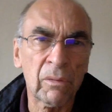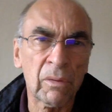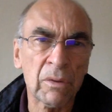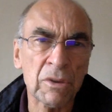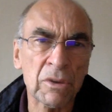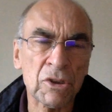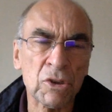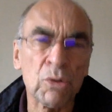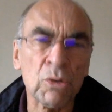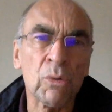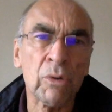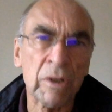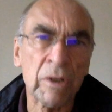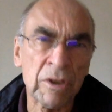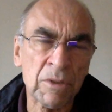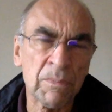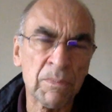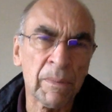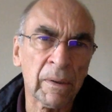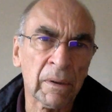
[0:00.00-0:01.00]

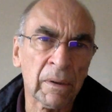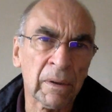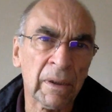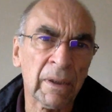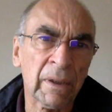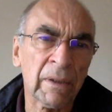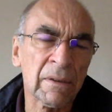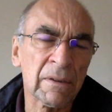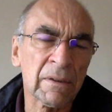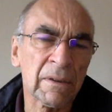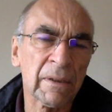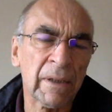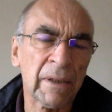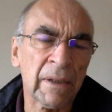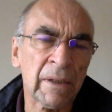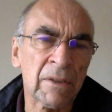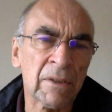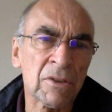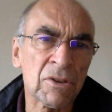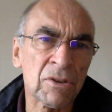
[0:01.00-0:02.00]
storage buildings
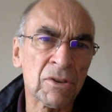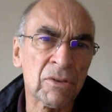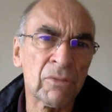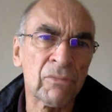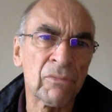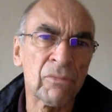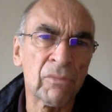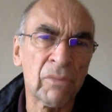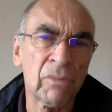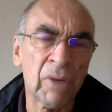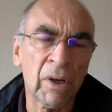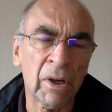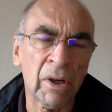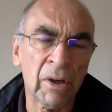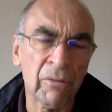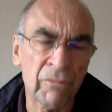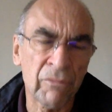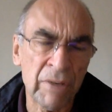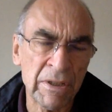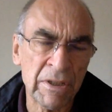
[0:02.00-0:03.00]
into
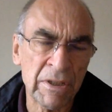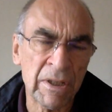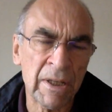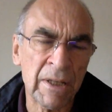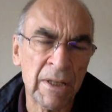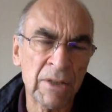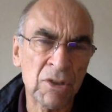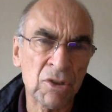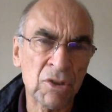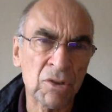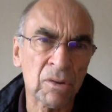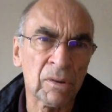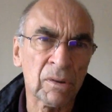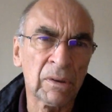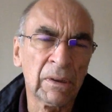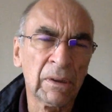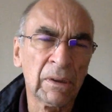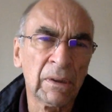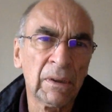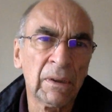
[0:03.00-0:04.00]
residential.
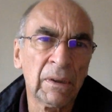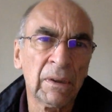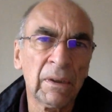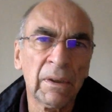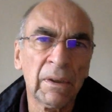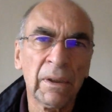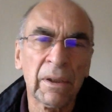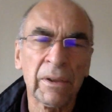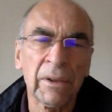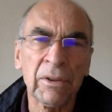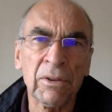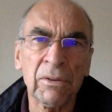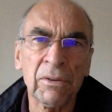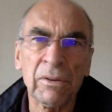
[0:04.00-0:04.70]
And you